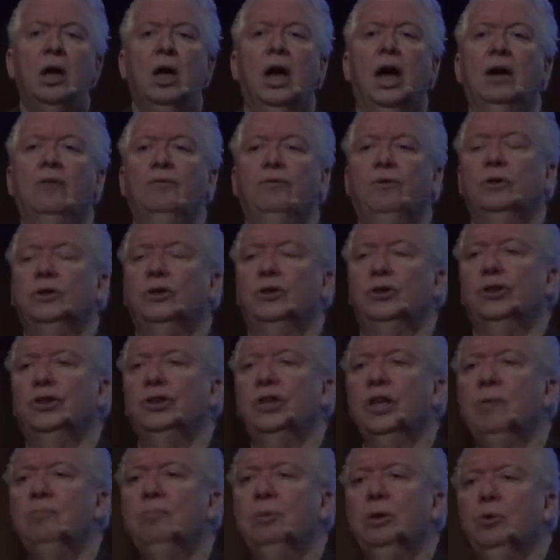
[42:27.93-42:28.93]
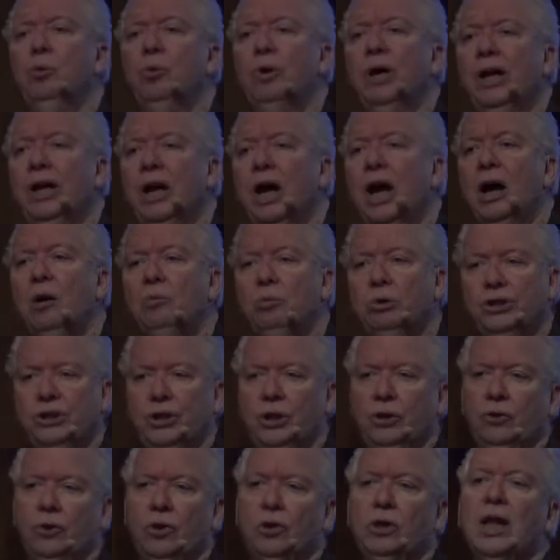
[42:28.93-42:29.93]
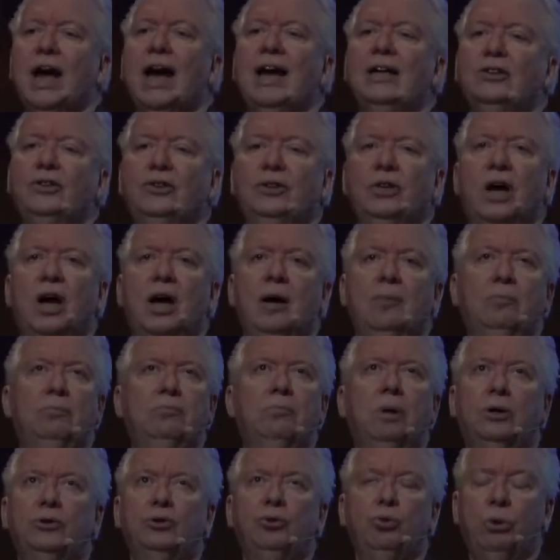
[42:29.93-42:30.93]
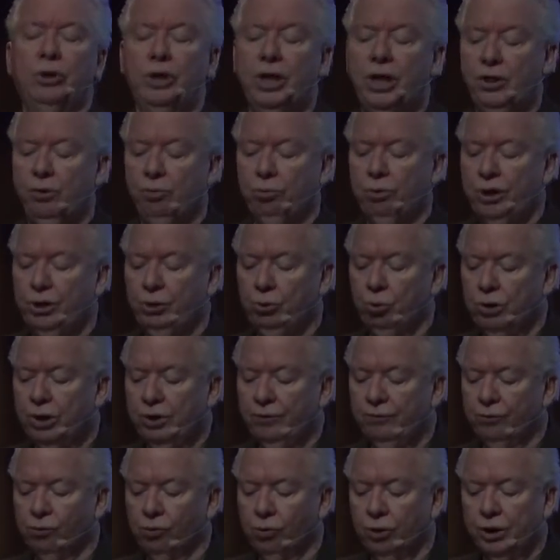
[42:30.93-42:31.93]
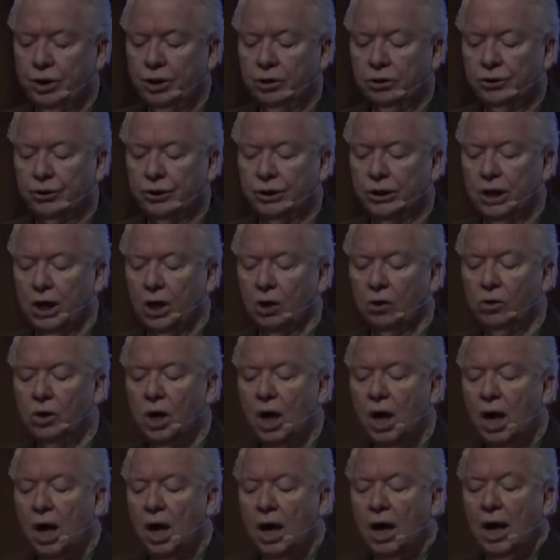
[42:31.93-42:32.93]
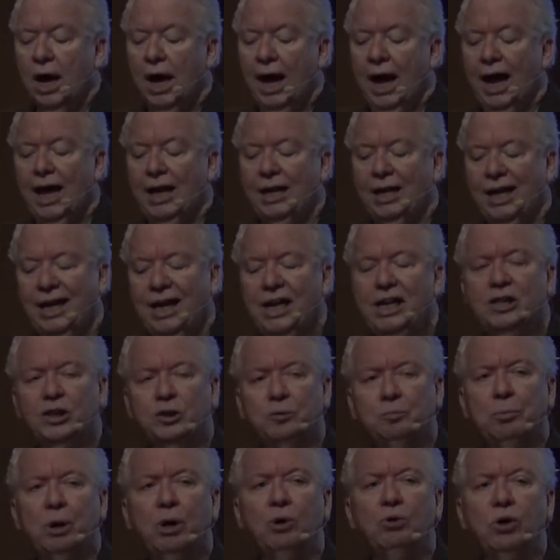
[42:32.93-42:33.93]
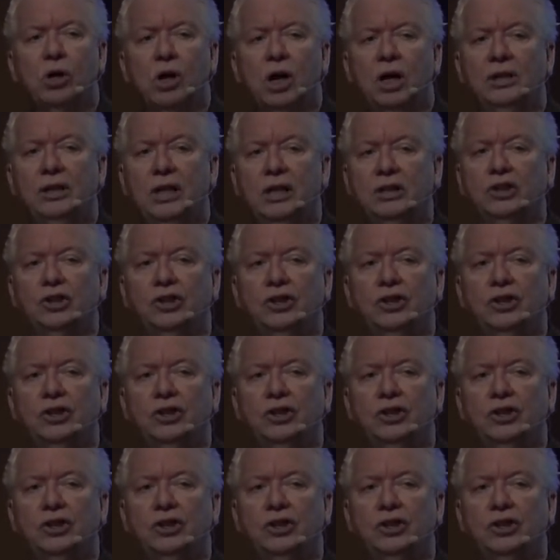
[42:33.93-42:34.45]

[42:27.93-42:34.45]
at First Assembly when I was here the last time, about 23, 24 years ago, and he spoke on this